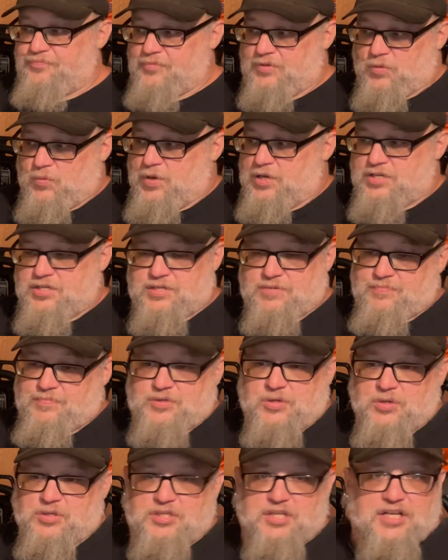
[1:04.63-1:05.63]
which
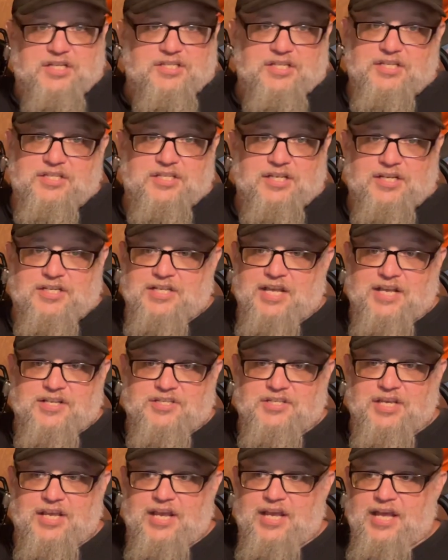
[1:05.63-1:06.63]
266
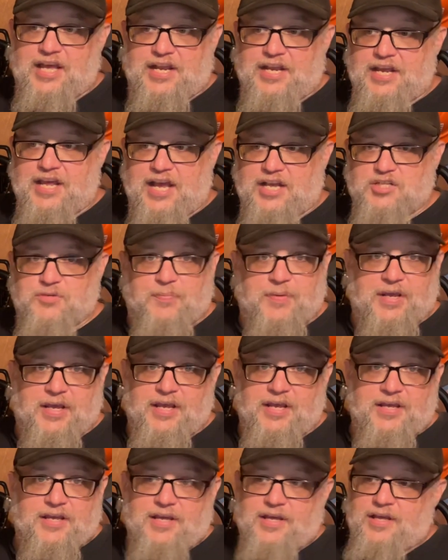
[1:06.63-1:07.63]
SE and the
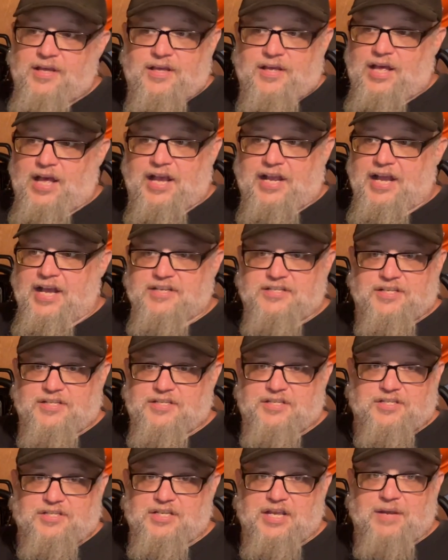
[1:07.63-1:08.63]
XP, I guess it's
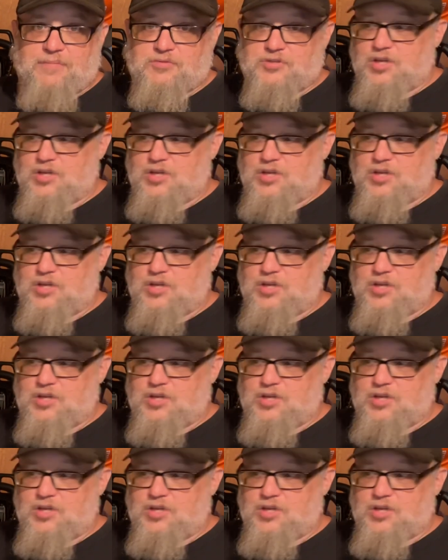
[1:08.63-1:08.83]
the same